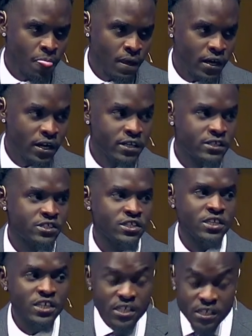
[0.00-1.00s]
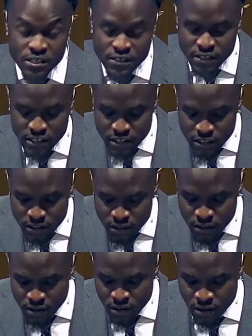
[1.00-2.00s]
It is easy
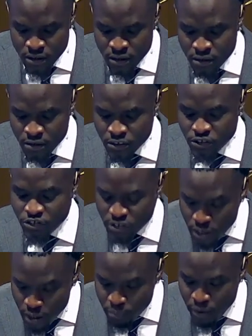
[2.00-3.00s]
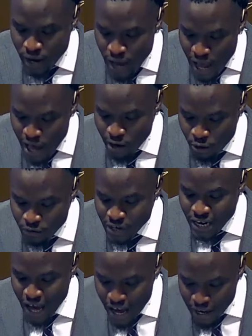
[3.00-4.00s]
slipping out of an
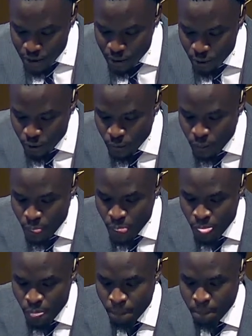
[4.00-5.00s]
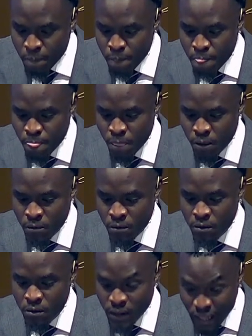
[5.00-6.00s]
idle
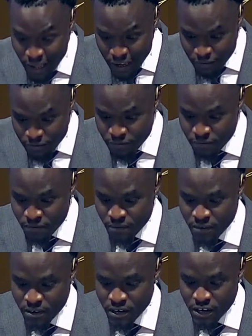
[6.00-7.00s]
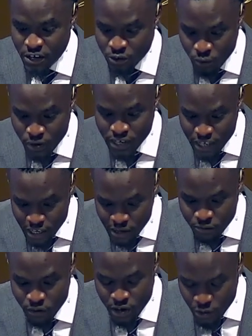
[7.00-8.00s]
life into an
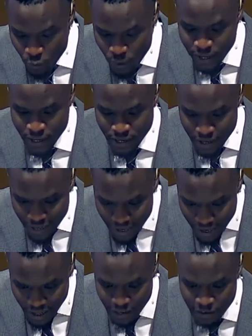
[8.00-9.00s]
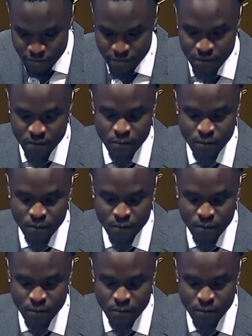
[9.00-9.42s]
evil and wicked life.